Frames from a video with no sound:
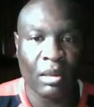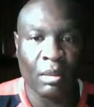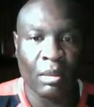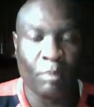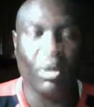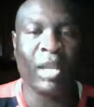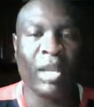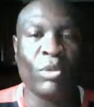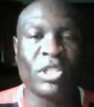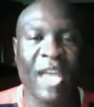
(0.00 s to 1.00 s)
but
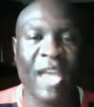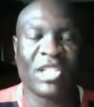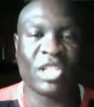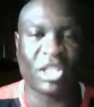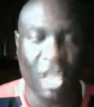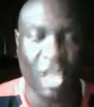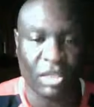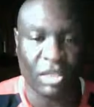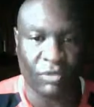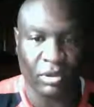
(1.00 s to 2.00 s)
it was not
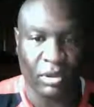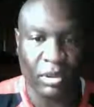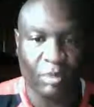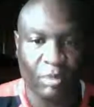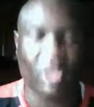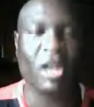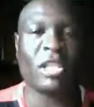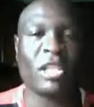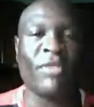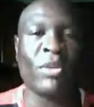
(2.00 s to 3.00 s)
successful.
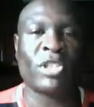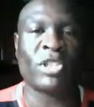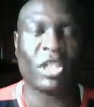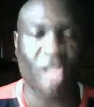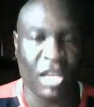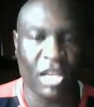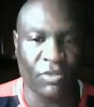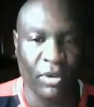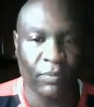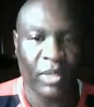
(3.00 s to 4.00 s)
Because if it was
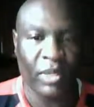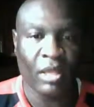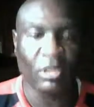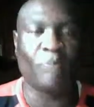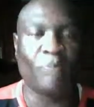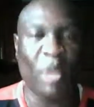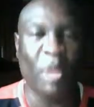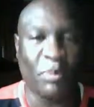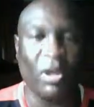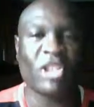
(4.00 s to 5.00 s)
successful, the
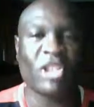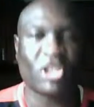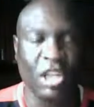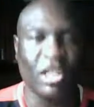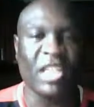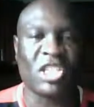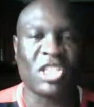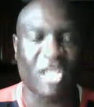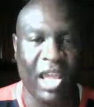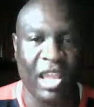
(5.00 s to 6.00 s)
people are still
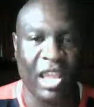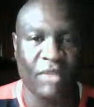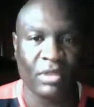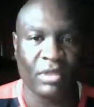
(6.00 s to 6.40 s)
enslaved